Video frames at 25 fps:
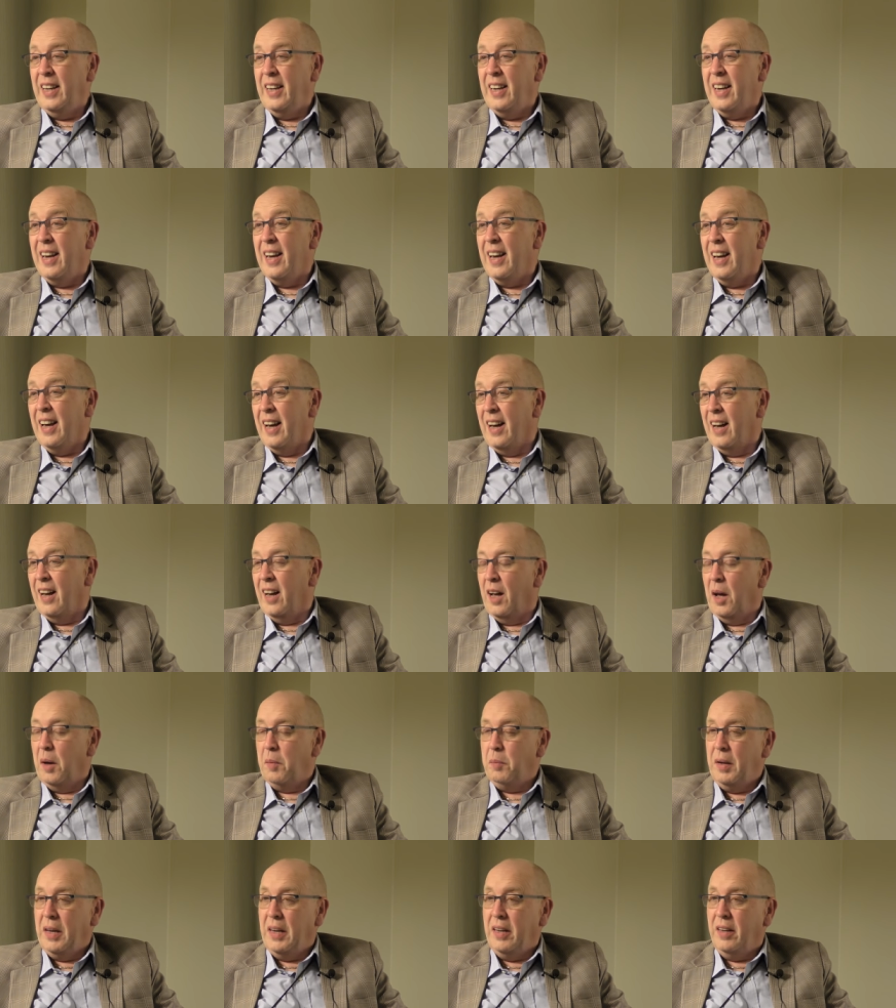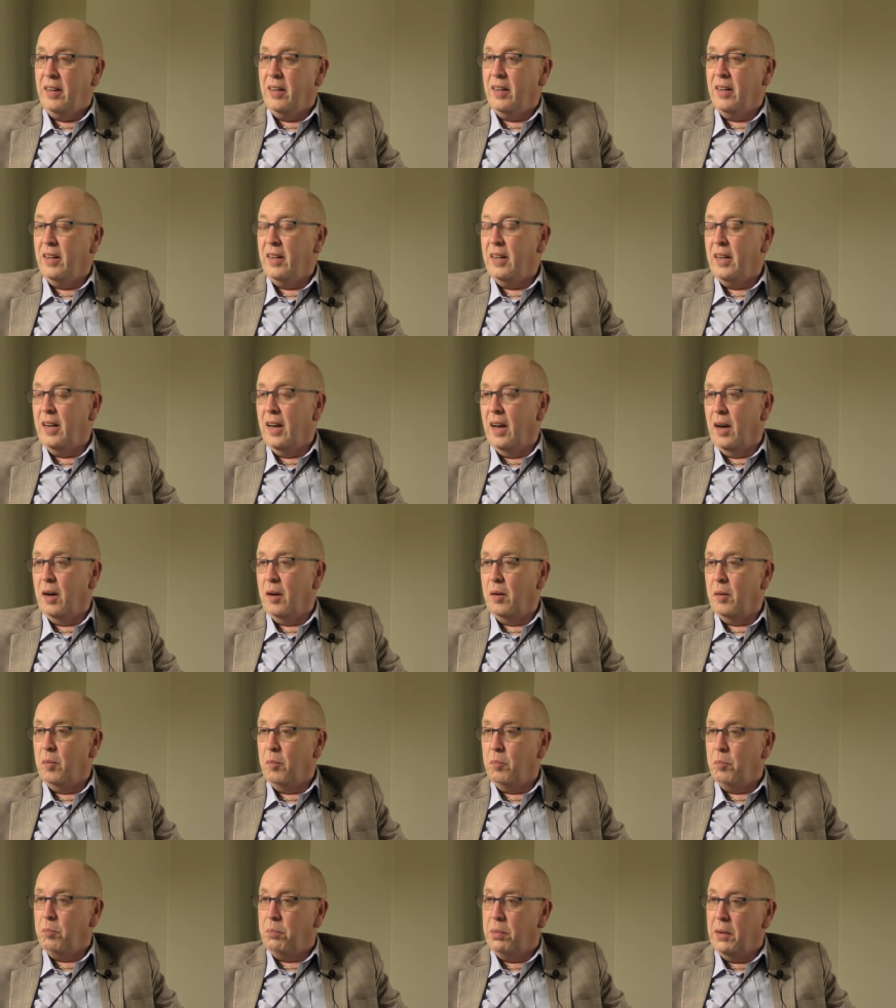Yeah, I mean, uh,
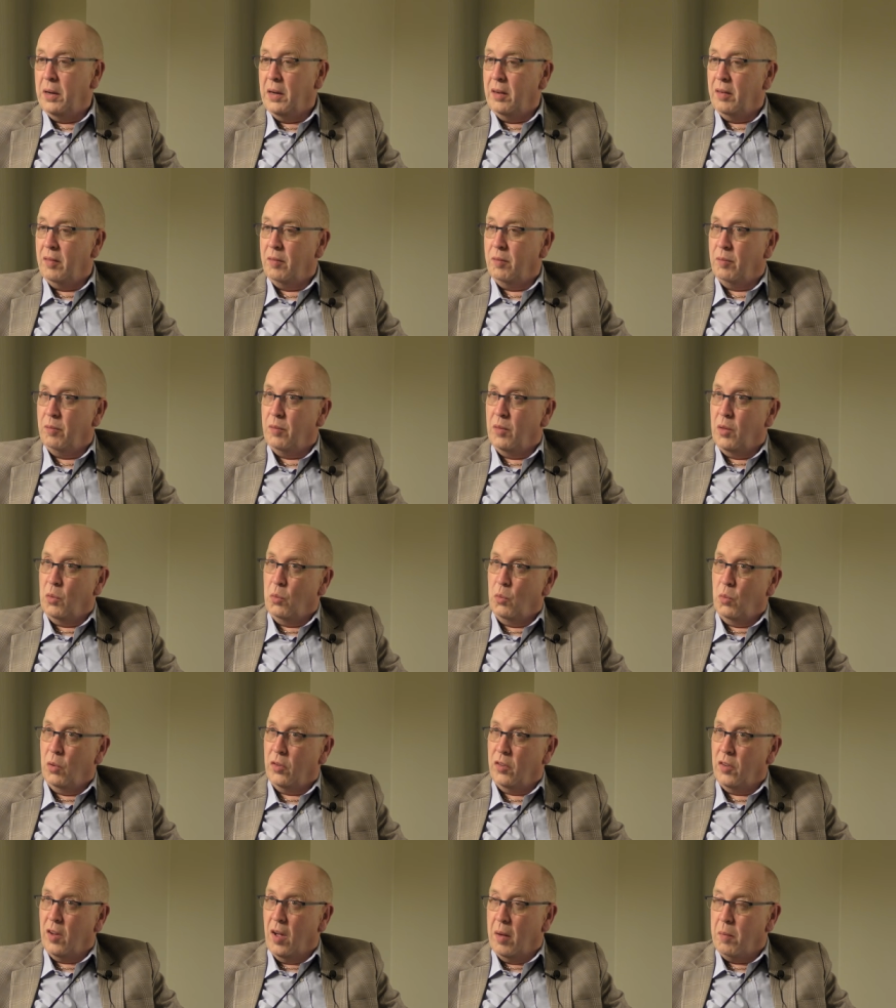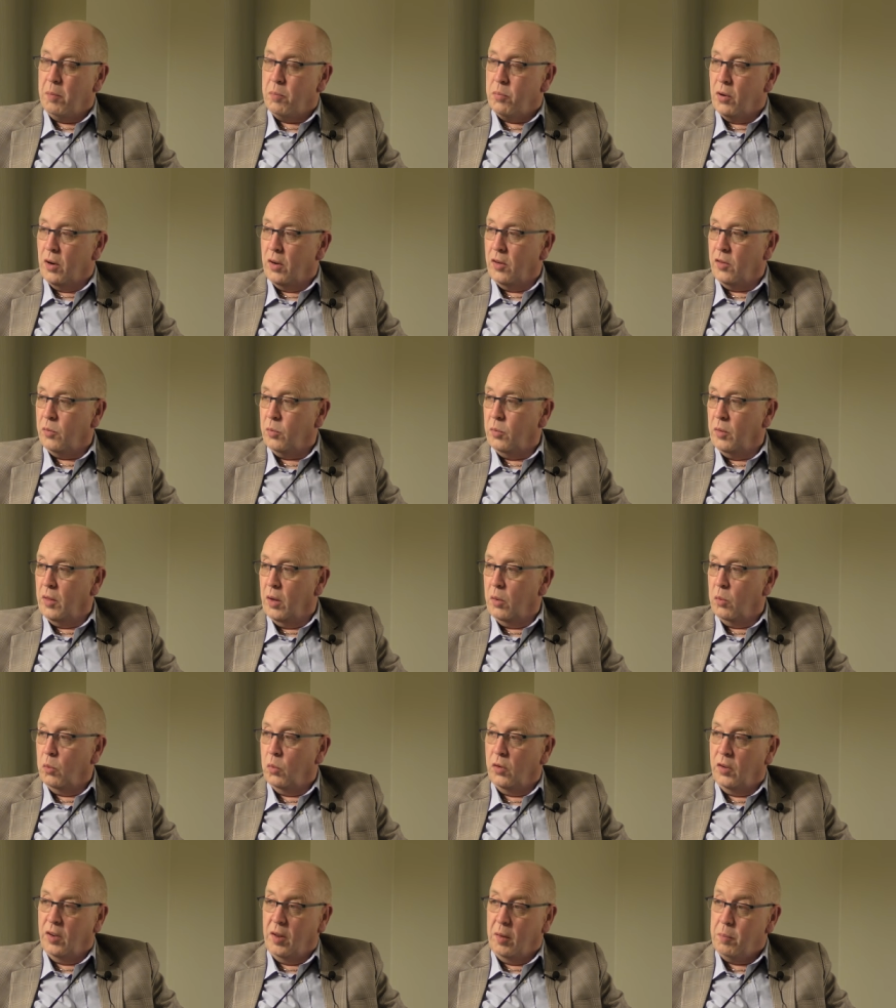but was I impressed with it?
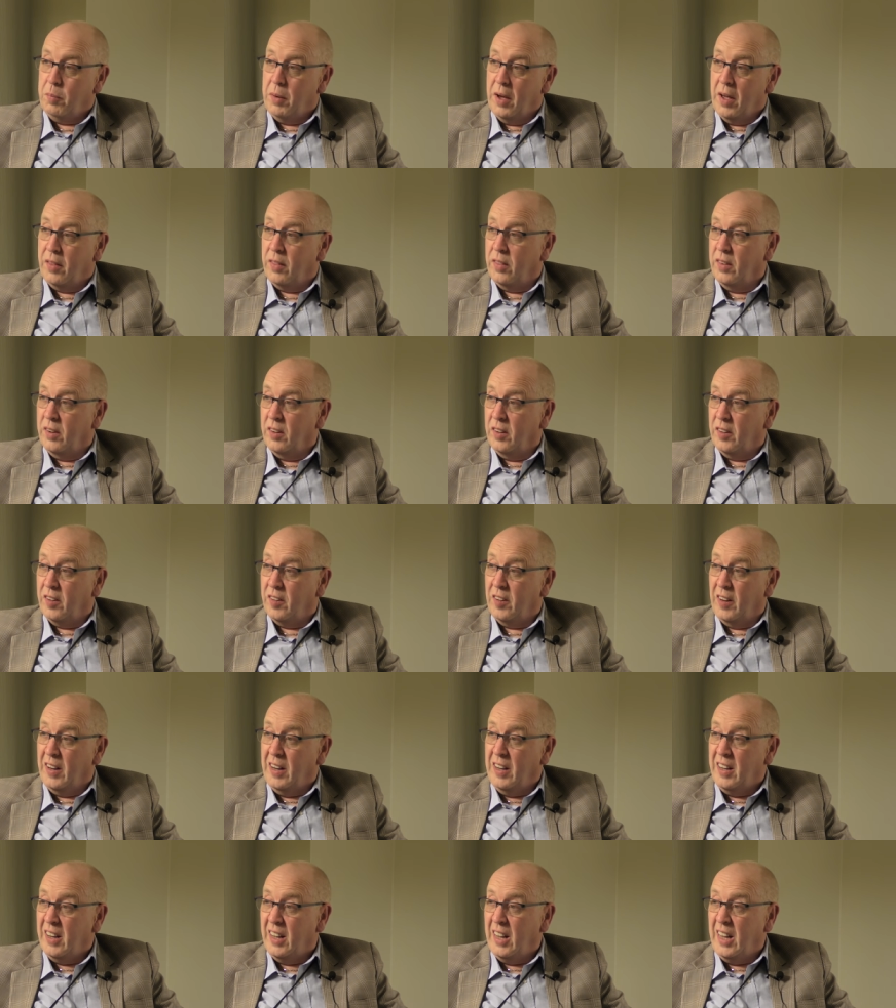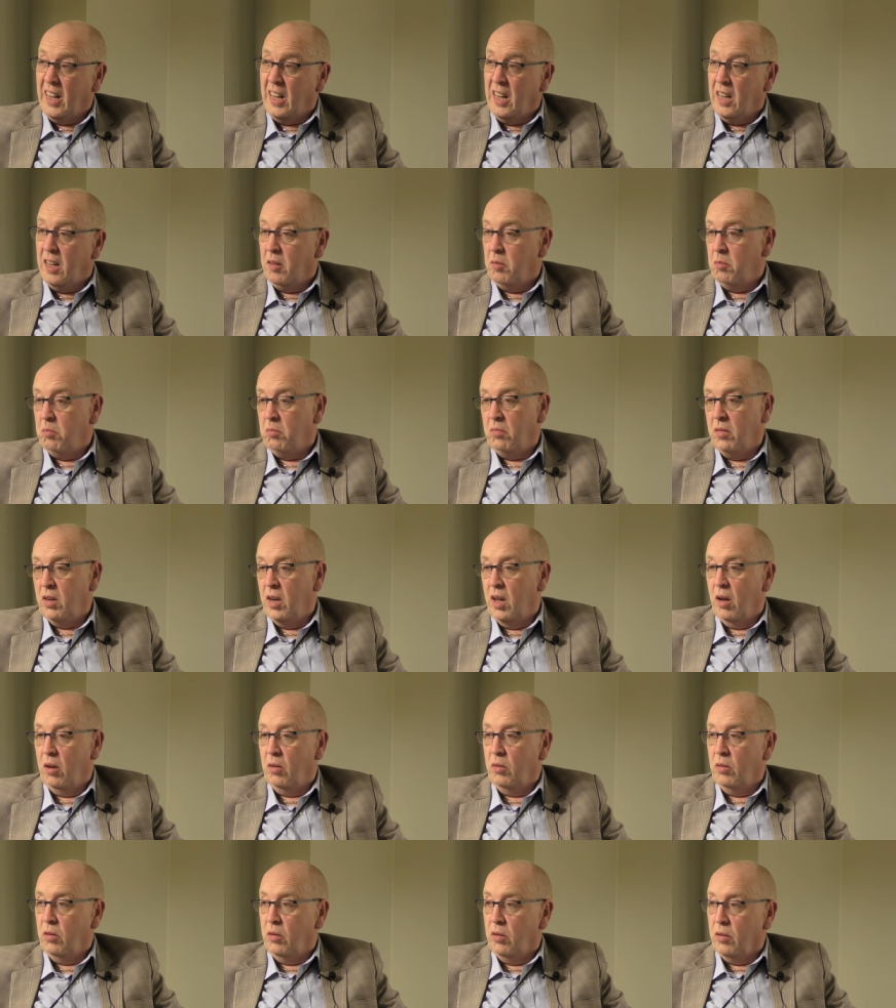Was it better than the CD?
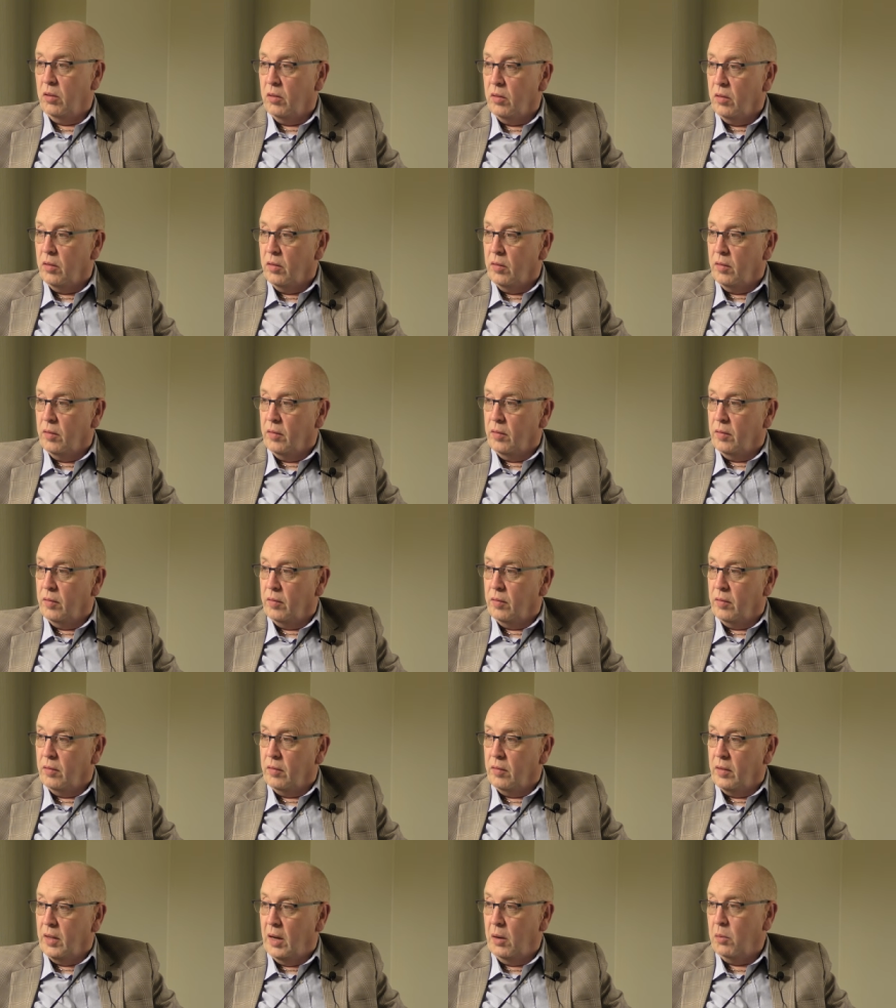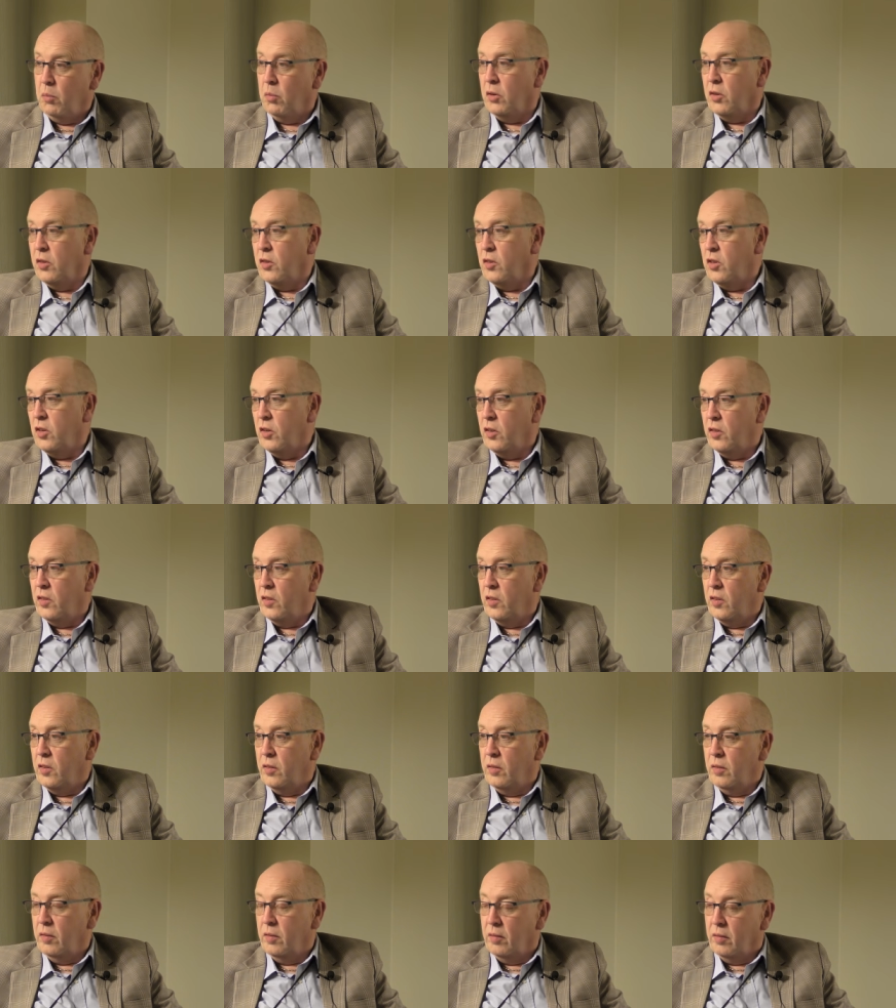No. It was just
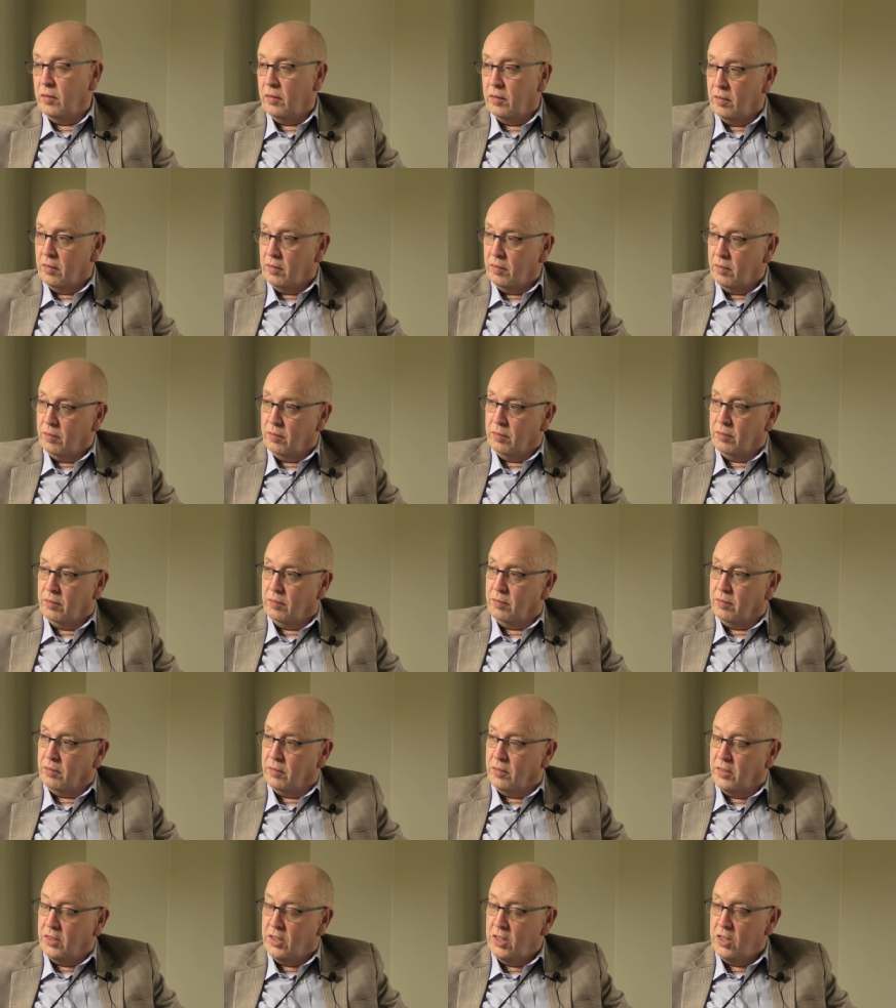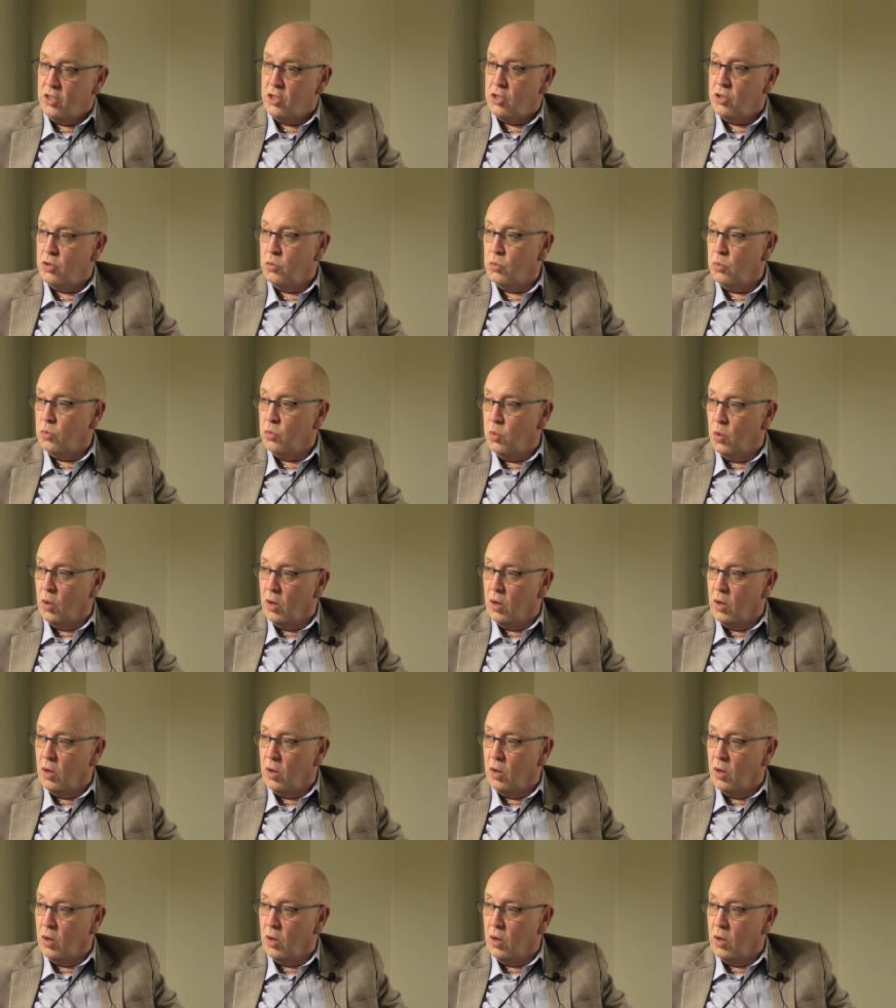Did digital you...